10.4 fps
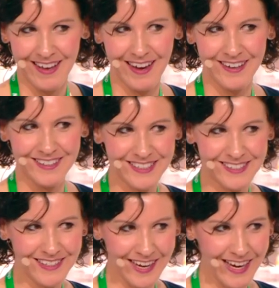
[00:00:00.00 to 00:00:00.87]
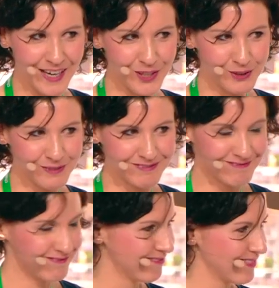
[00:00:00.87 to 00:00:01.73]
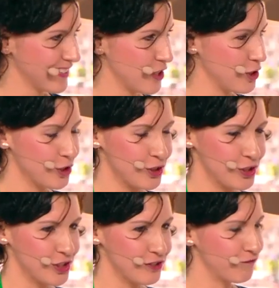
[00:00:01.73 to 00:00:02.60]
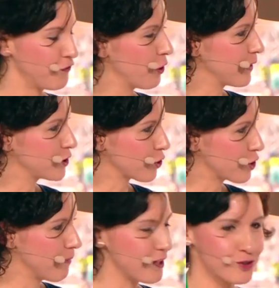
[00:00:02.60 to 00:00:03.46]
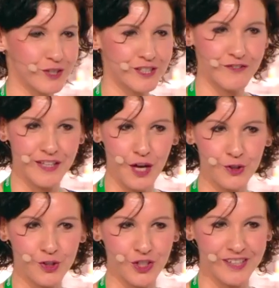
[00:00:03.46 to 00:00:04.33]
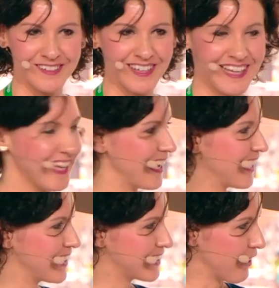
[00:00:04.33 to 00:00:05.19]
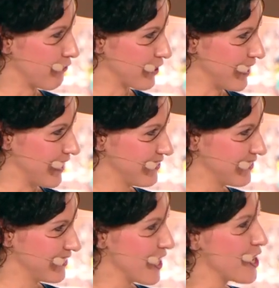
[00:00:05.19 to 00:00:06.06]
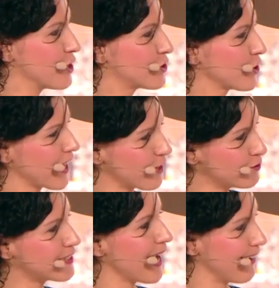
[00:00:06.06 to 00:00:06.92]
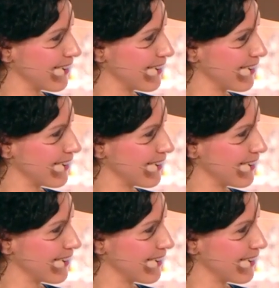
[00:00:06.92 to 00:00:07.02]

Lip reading: and he's now filming documentaries of the ocean in East Africa. So can you tell